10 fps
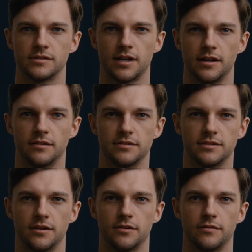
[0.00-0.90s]
is kind of the
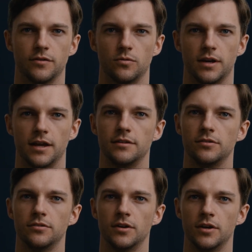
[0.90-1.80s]
standard for what I
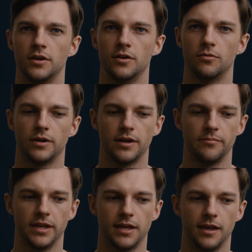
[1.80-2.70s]
do when
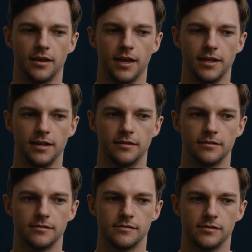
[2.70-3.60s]
I'm making any
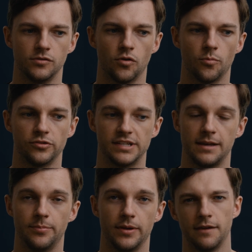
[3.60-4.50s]
normal
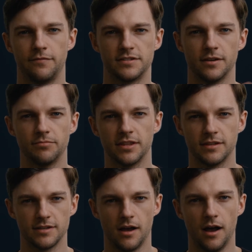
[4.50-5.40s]
tape. If it's something
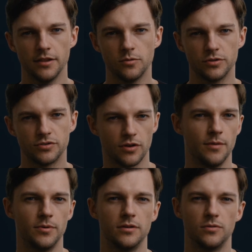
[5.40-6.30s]
that's a Hollywood
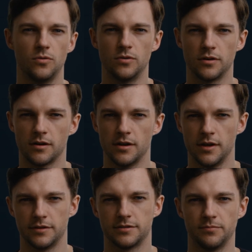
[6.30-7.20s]
drama or
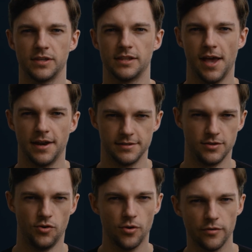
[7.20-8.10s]
something that is
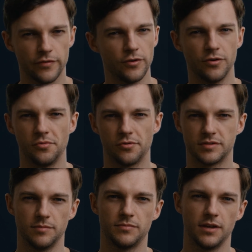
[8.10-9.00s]
a horror film or
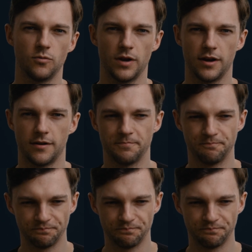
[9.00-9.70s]
something where